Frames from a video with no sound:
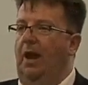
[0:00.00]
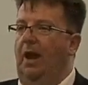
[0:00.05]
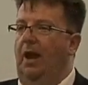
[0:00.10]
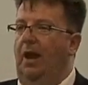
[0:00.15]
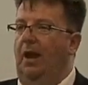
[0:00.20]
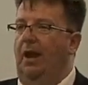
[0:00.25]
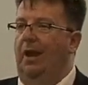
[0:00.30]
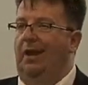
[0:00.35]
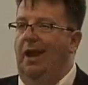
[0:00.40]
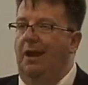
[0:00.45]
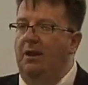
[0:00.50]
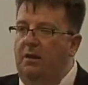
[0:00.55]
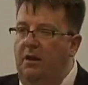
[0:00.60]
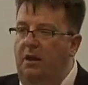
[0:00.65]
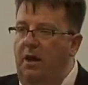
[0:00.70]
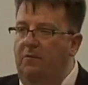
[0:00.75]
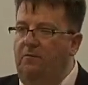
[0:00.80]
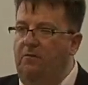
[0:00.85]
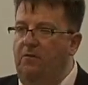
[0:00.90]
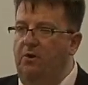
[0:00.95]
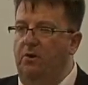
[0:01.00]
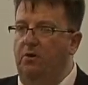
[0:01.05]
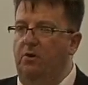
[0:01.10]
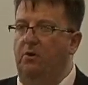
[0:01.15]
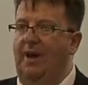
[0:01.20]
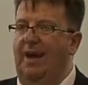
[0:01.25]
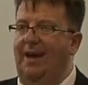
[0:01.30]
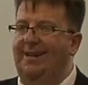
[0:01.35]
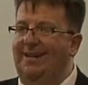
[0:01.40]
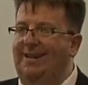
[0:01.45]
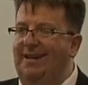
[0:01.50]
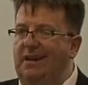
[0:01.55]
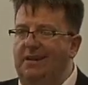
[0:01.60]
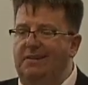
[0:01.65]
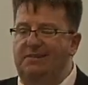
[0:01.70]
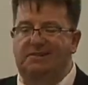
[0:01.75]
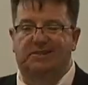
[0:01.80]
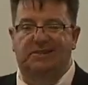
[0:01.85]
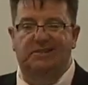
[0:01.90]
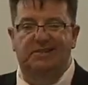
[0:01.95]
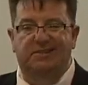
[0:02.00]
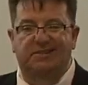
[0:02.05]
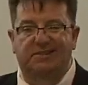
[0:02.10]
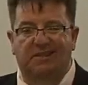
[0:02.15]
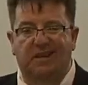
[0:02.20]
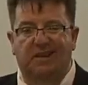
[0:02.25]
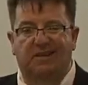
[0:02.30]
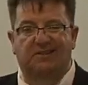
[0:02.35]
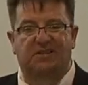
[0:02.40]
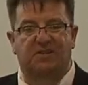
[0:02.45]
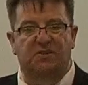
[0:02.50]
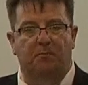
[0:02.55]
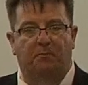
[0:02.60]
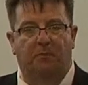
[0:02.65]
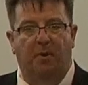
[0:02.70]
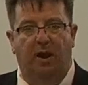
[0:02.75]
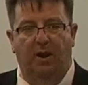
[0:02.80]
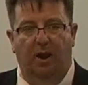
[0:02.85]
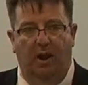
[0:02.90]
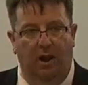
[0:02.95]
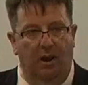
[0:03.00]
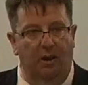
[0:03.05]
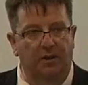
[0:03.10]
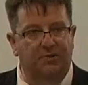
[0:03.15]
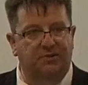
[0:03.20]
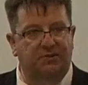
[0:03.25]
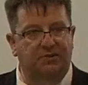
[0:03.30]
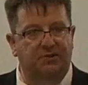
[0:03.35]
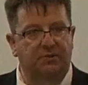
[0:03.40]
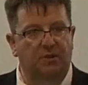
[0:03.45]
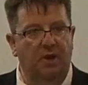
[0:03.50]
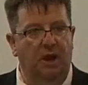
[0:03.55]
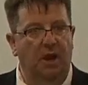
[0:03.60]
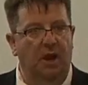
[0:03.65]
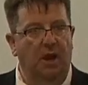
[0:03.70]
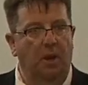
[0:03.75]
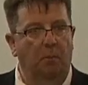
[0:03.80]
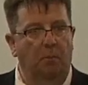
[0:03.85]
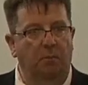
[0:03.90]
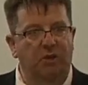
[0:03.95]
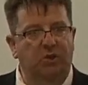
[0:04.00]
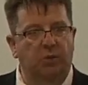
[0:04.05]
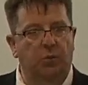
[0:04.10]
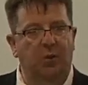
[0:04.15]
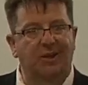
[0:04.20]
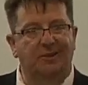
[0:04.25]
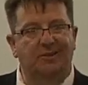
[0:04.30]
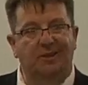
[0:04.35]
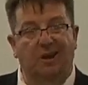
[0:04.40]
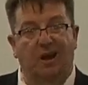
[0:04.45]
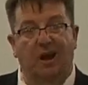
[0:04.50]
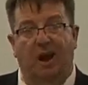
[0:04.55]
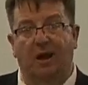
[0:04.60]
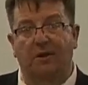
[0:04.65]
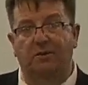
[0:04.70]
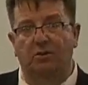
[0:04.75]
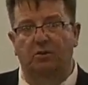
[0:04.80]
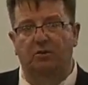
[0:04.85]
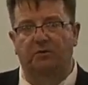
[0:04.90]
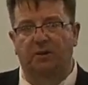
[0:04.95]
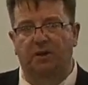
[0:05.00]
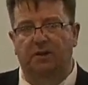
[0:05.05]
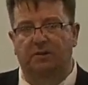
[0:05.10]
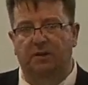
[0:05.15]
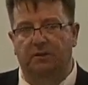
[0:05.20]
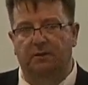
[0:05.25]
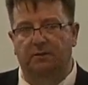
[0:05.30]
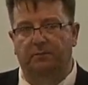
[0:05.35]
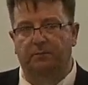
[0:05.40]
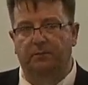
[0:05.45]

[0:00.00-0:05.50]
can give you at least 6 parallels between the Garden of Eden